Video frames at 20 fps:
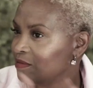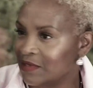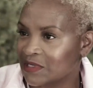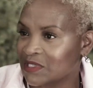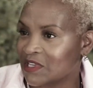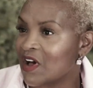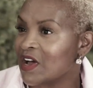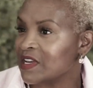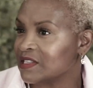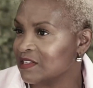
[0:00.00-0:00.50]
the
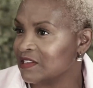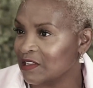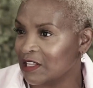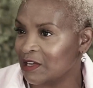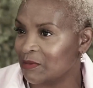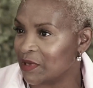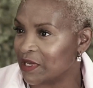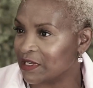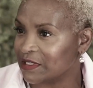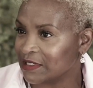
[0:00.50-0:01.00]
sky is the
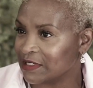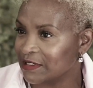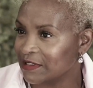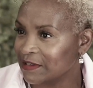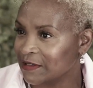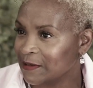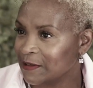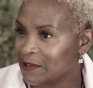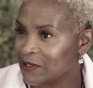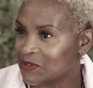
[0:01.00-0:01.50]
limit.
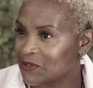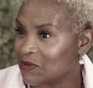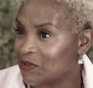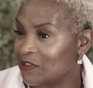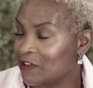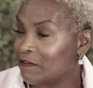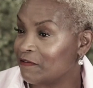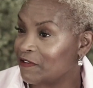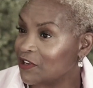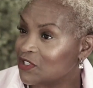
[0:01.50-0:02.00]
So
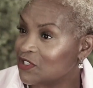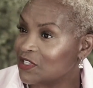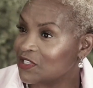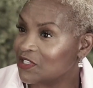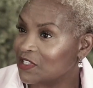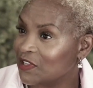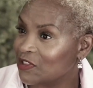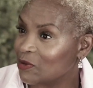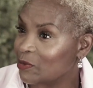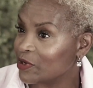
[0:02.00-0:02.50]
the
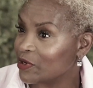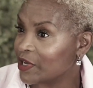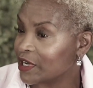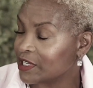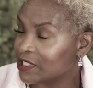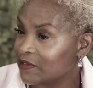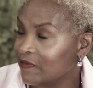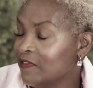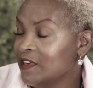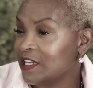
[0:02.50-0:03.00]
efficiency and the
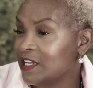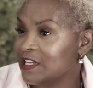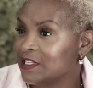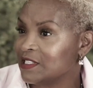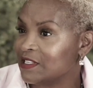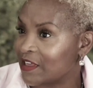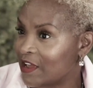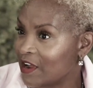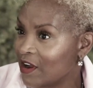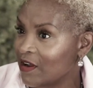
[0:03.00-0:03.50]
productivity
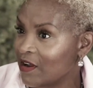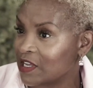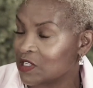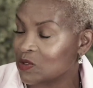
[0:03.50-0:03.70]
is there,